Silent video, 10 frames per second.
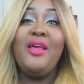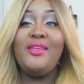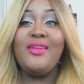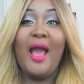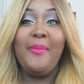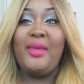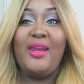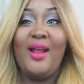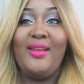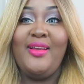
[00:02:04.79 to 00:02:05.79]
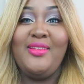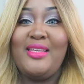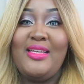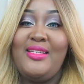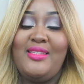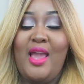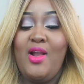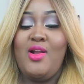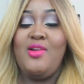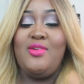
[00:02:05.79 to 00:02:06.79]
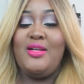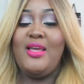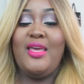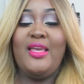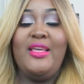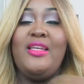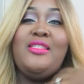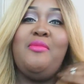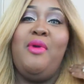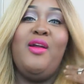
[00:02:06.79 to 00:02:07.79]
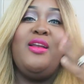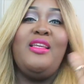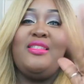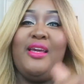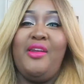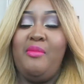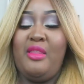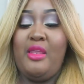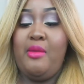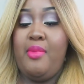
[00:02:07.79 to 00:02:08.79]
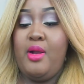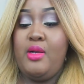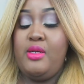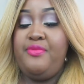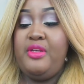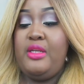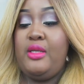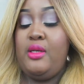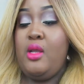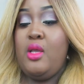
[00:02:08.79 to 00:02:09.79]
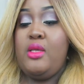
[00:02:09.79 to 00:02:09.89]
You know how men are. They're going to say it doesn't hurt or it doesn't burn. He's not going to admit that it burned if it did.